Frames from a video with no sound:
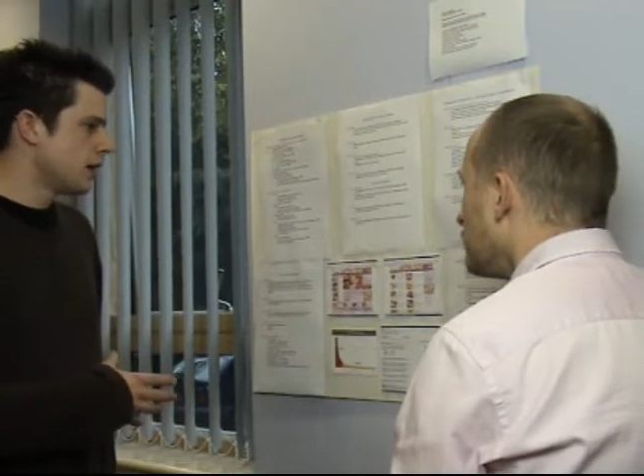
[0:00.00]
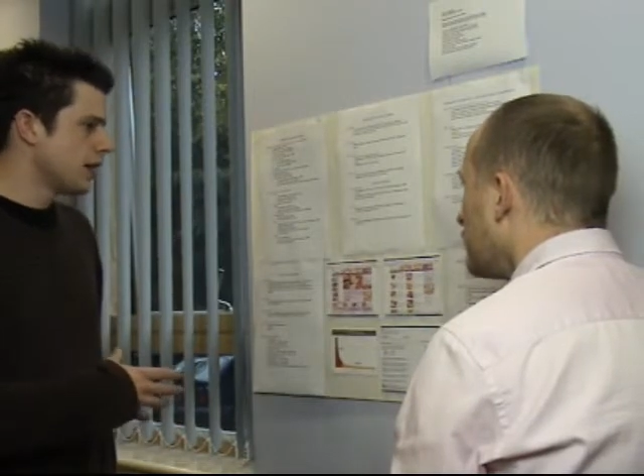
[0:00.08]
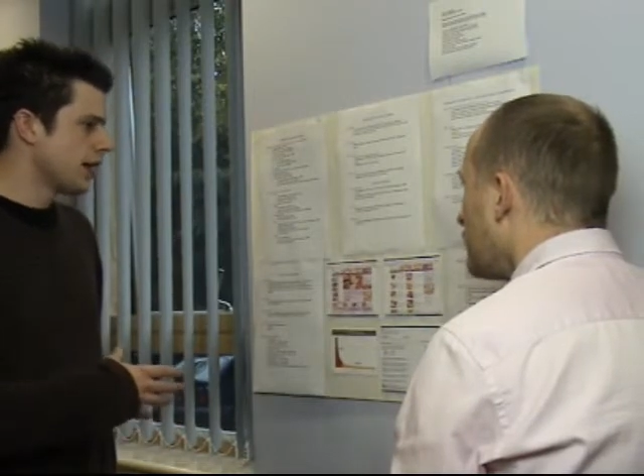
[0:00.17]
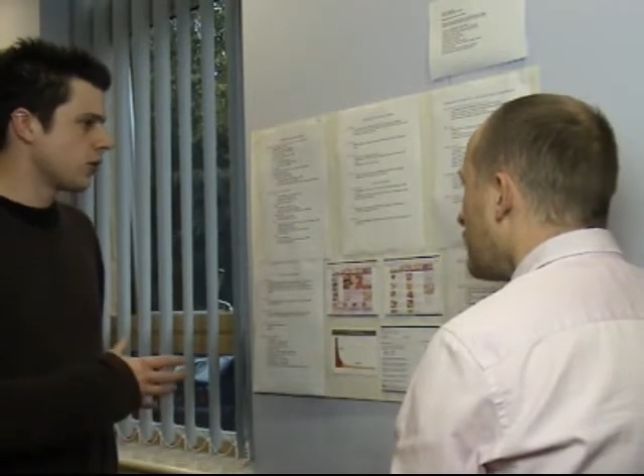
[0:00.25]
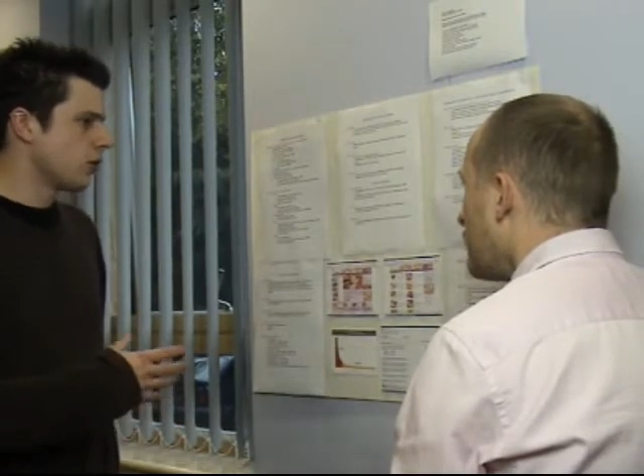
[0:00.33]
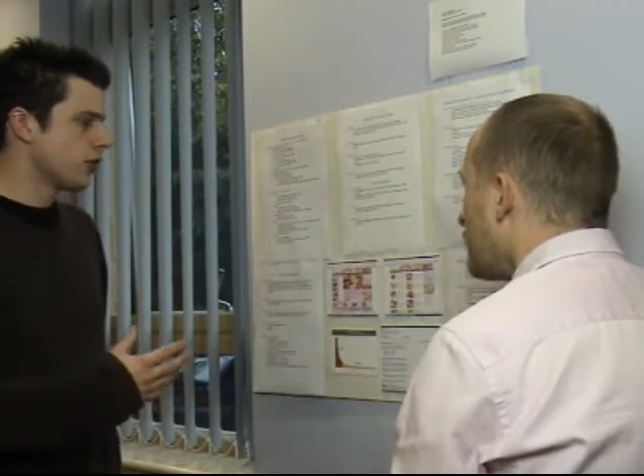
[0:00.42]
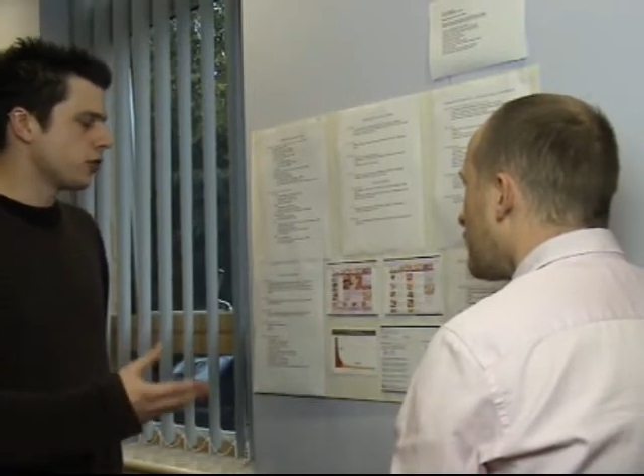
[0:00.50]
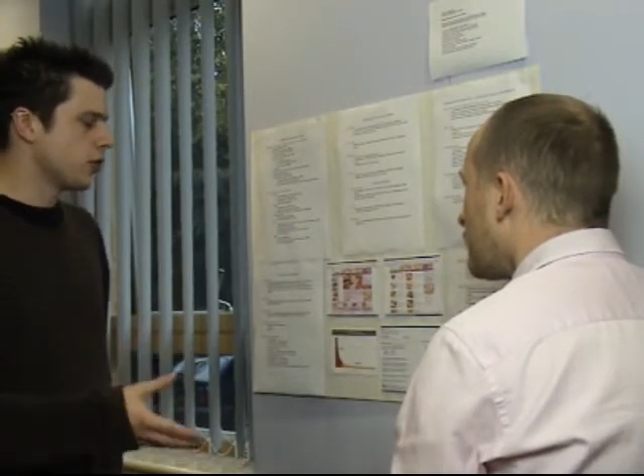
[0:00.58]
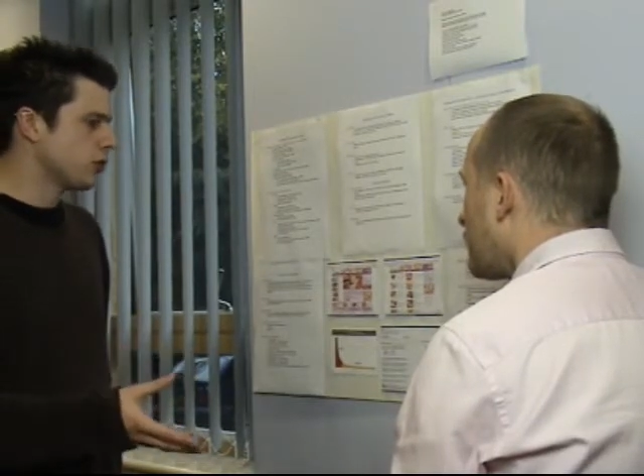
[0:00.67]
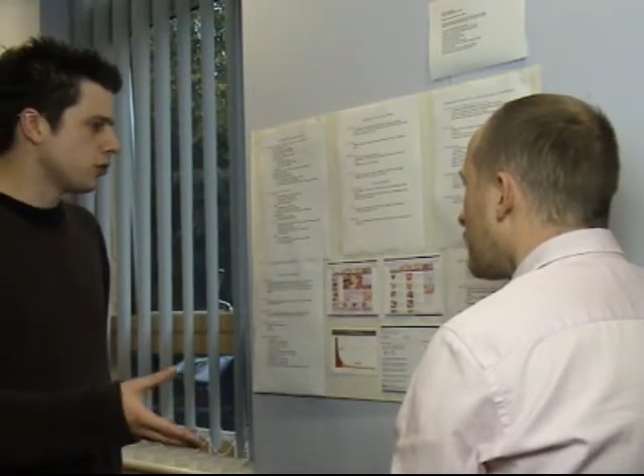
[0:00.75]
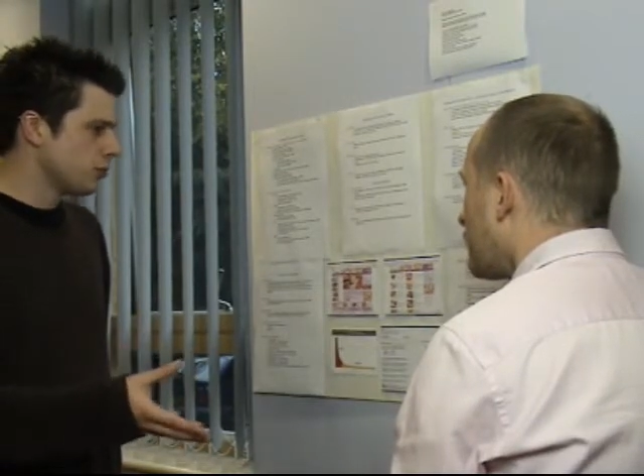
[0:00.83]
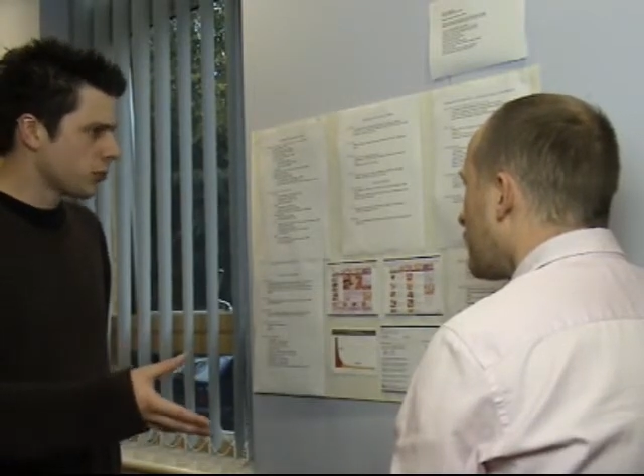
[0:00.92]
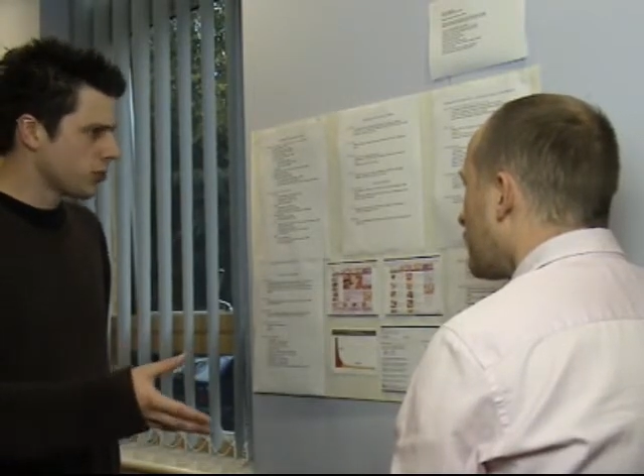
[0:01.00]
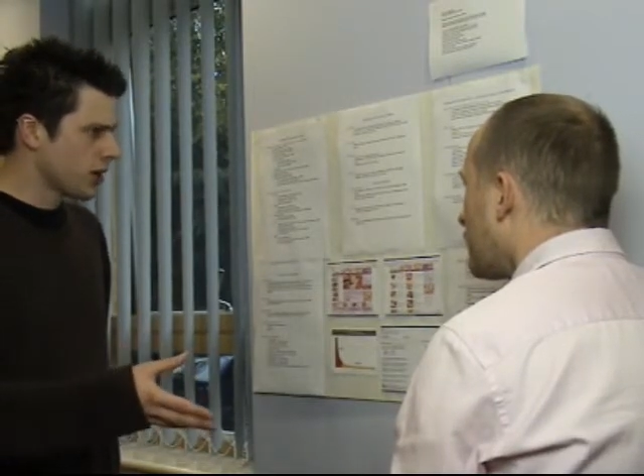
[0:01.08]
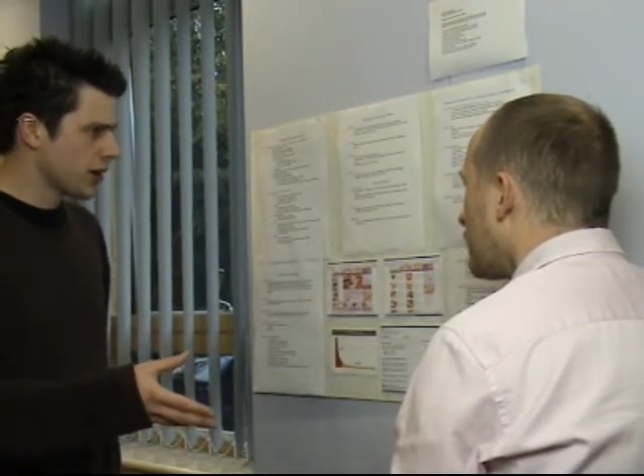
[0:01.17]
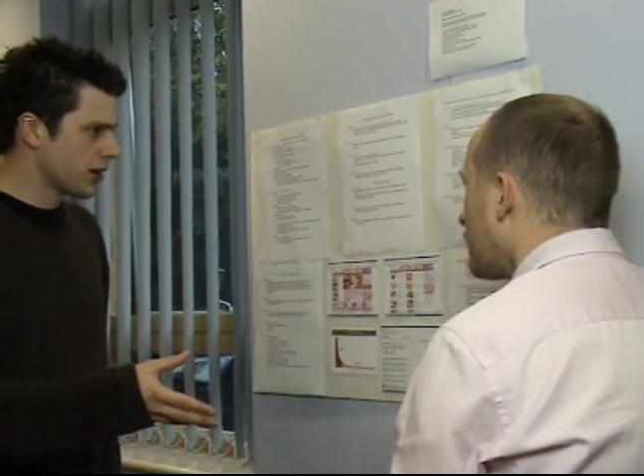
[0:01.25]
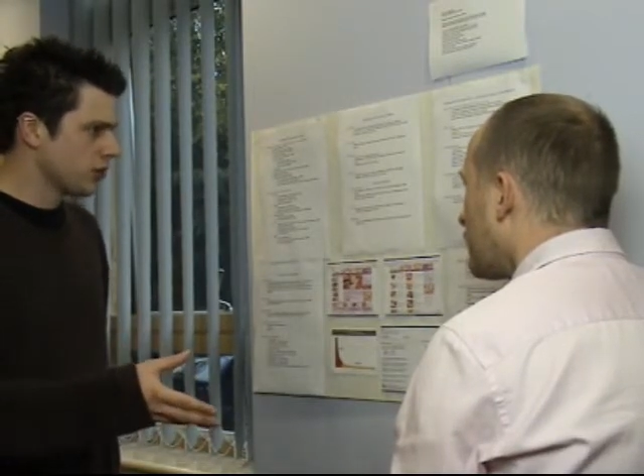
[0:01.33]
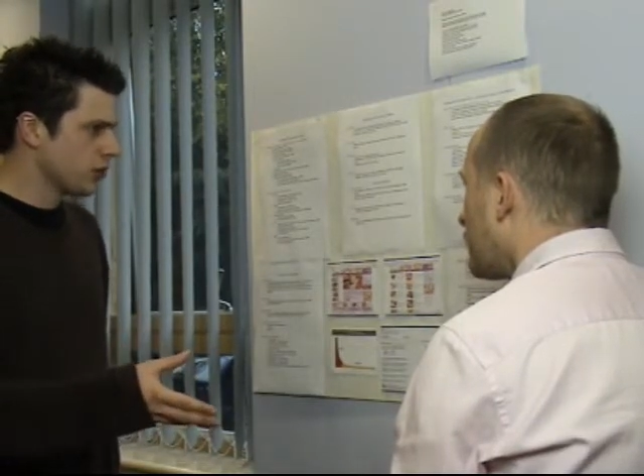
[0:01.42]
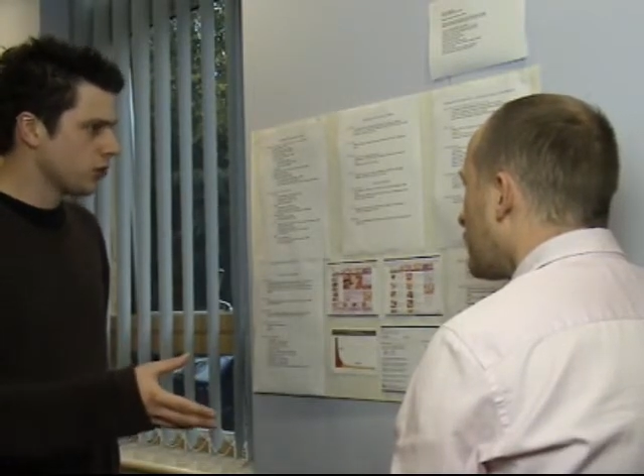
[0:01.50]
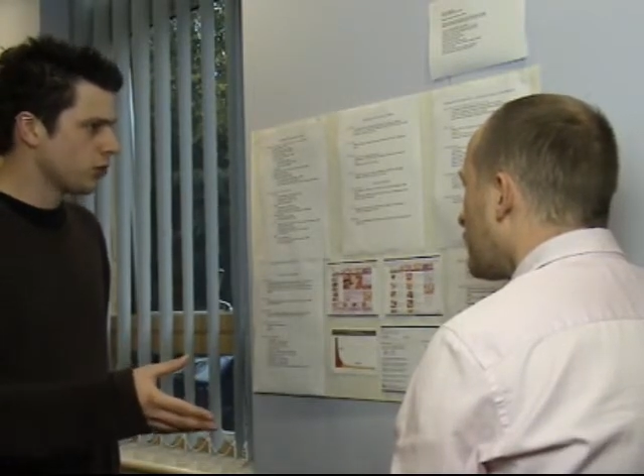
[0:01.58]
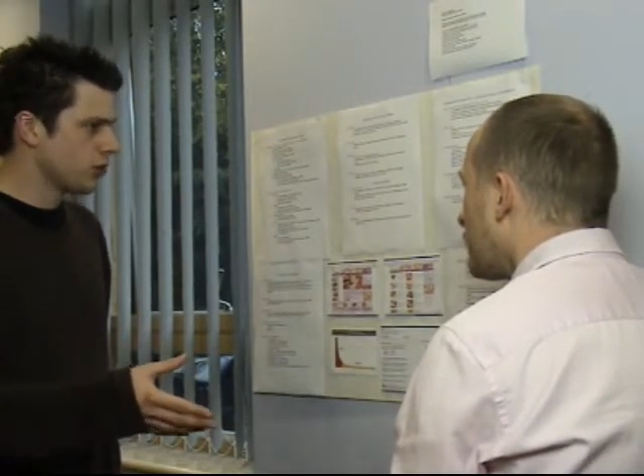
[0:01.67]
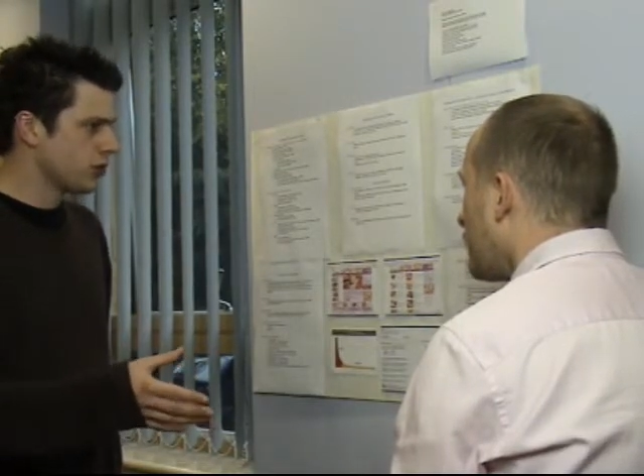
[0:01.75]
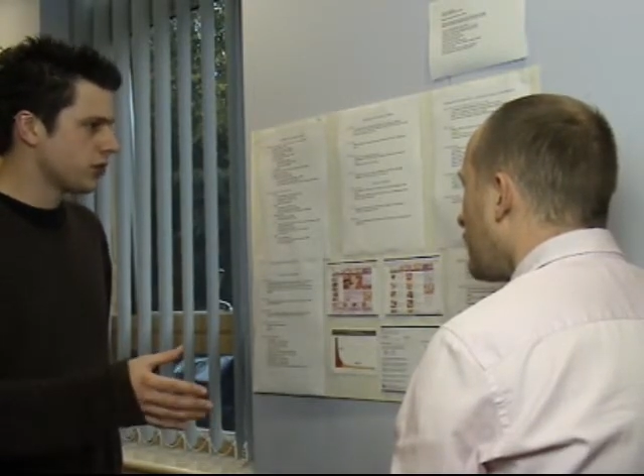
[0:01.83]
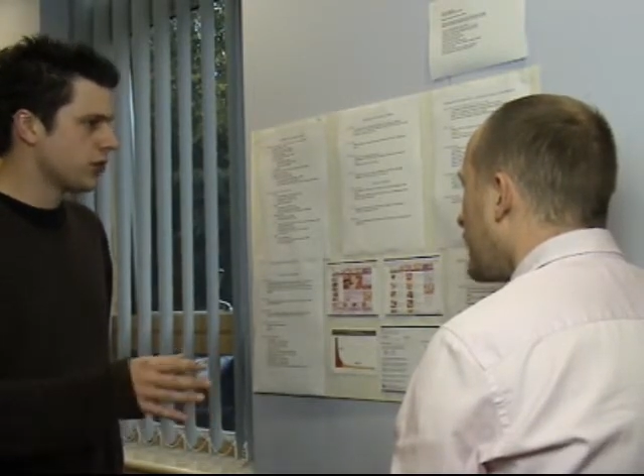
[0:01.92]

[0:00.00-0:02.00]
all the social bookmarking tools,